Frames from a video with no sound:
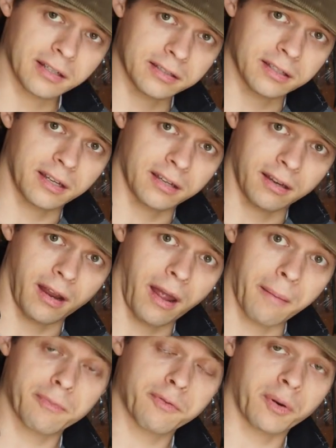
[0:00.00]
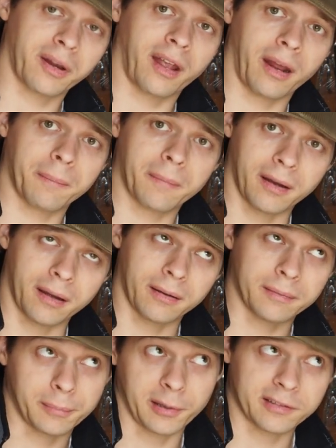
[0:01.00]
is an M48
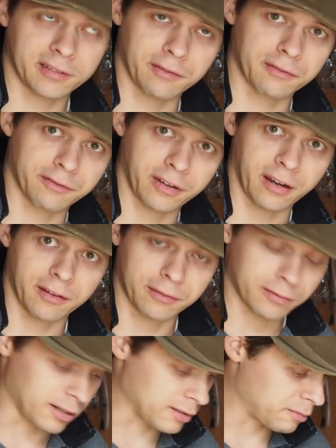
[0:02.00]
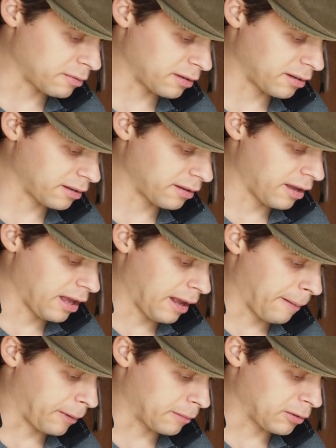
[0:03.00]
by 0.75 threads
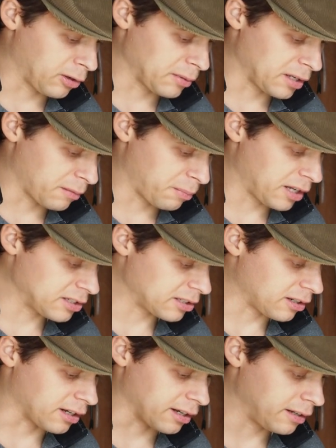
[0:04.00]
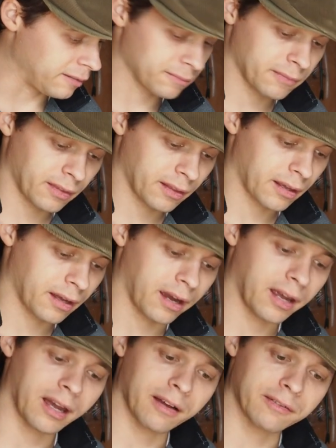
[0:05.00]
per millimeter pitch on it,
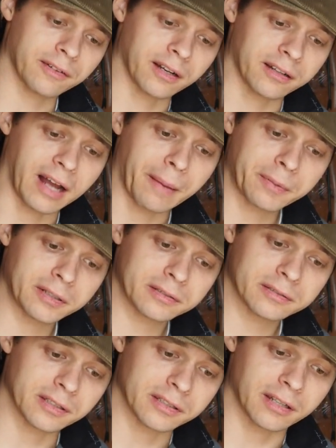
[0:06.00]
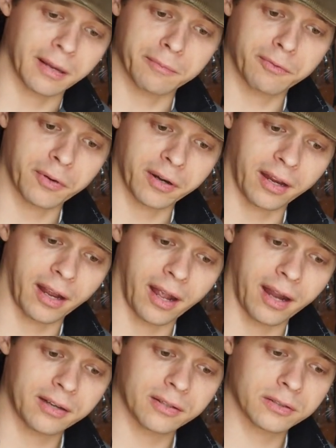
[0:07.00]
I have an adapter. It's an
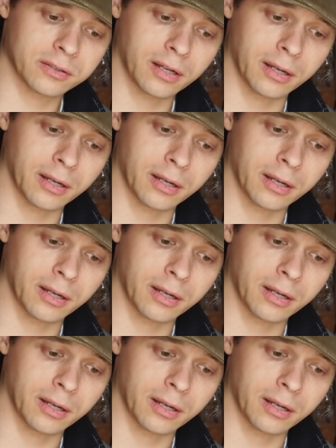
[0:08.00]
M48 to